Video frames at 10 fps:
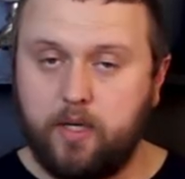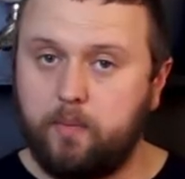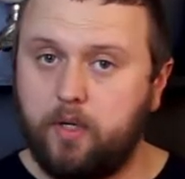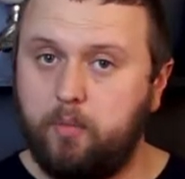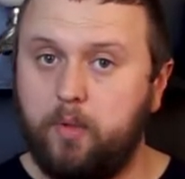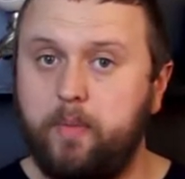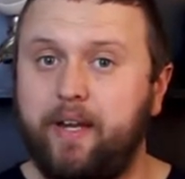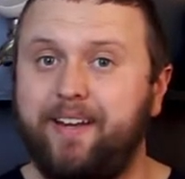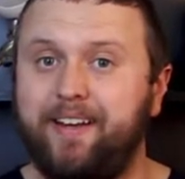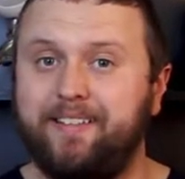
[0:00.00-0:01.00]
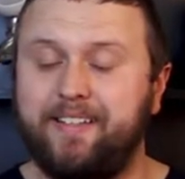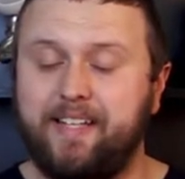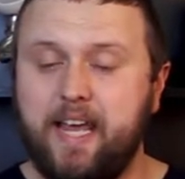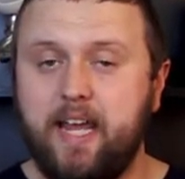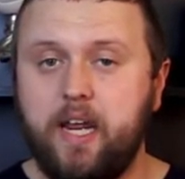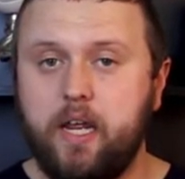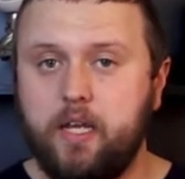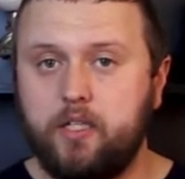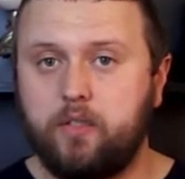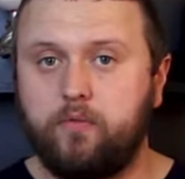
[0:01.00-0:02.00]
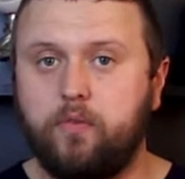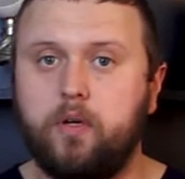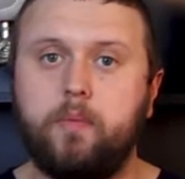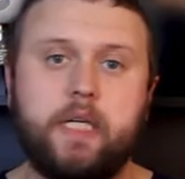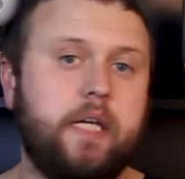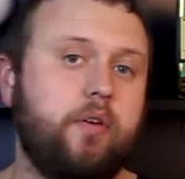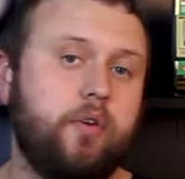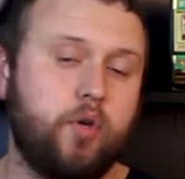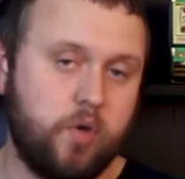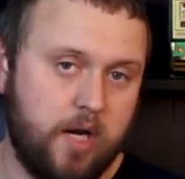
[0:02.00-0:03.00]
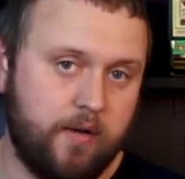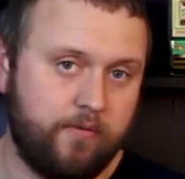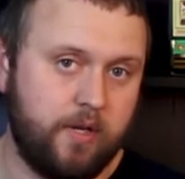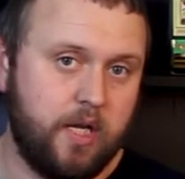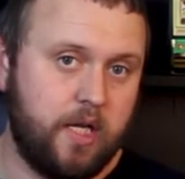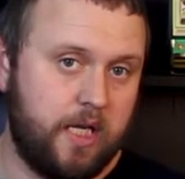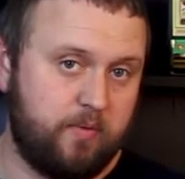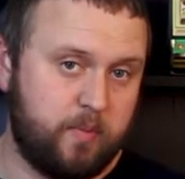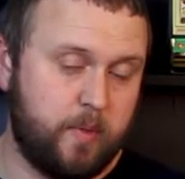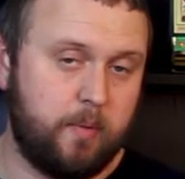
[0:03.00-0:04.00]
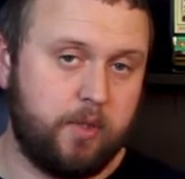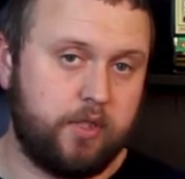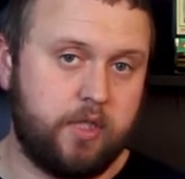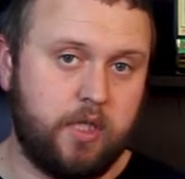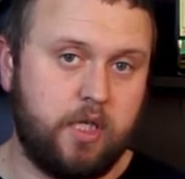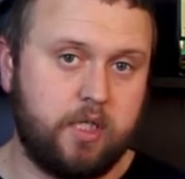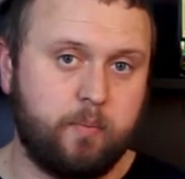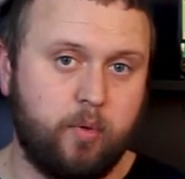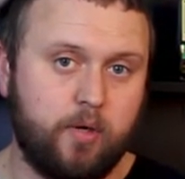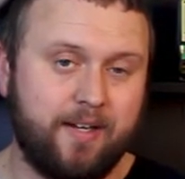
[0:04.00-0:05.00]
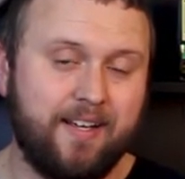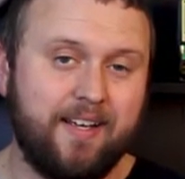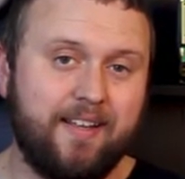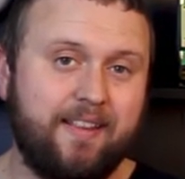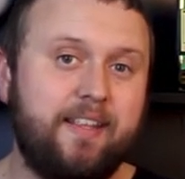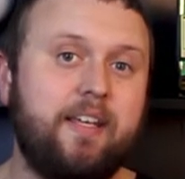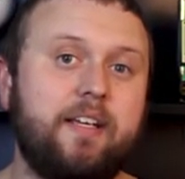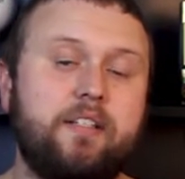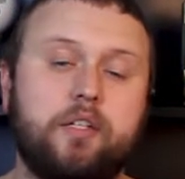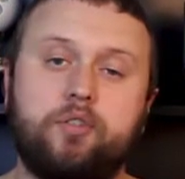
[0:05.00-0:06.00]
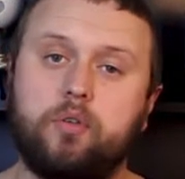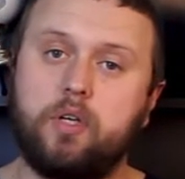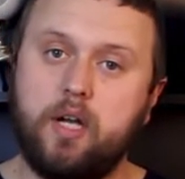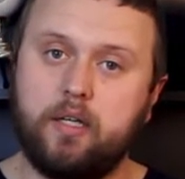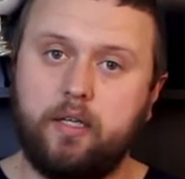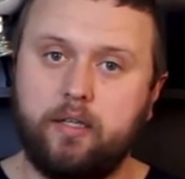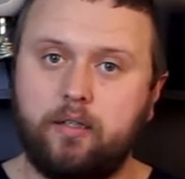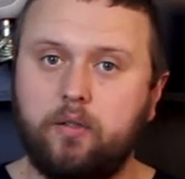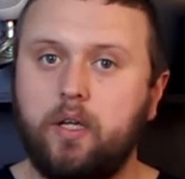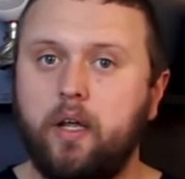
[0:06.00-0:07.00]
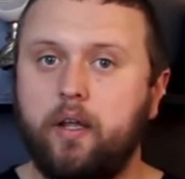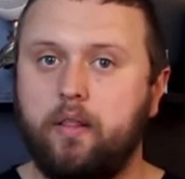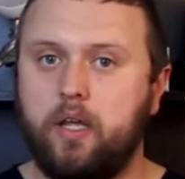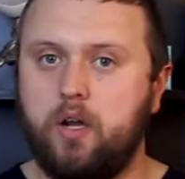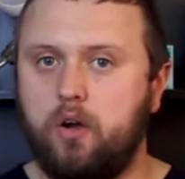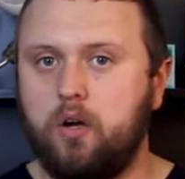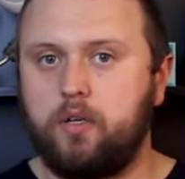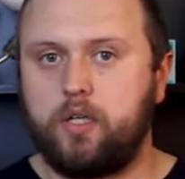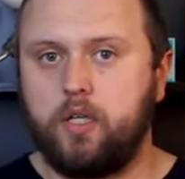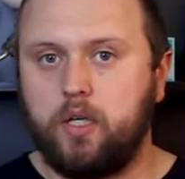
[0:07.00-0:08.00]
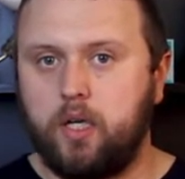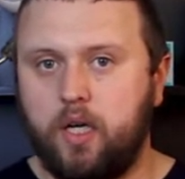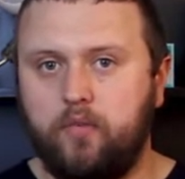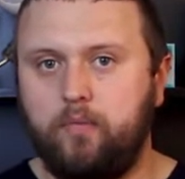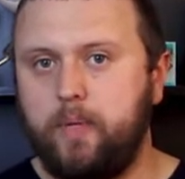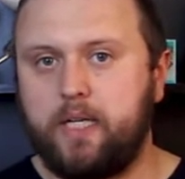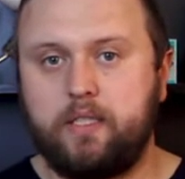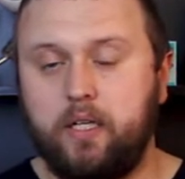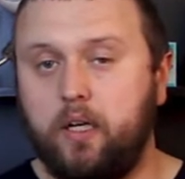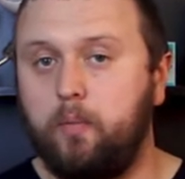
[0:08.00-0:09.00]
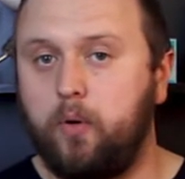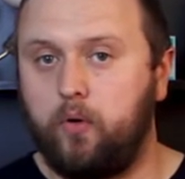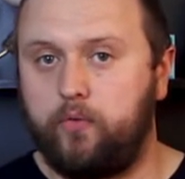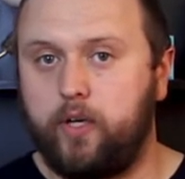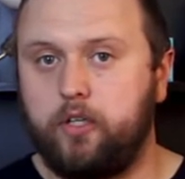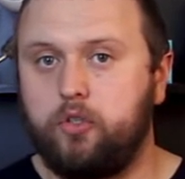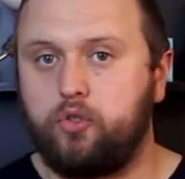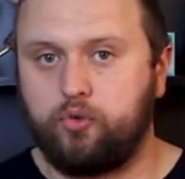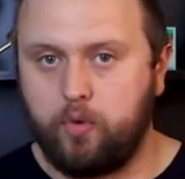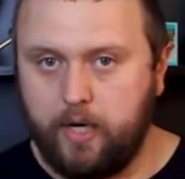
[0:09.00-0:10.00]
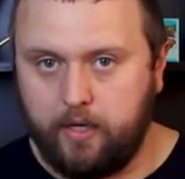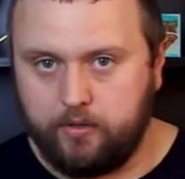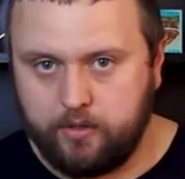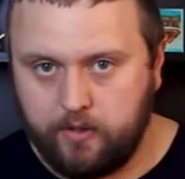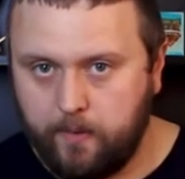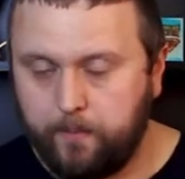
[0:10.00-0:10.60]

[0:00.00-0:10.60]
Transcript: that I'm going to be making today is from Dale DeGroff. It was published in his book, The Essential Cocktail, The Art of Mixing Perfect Drinks.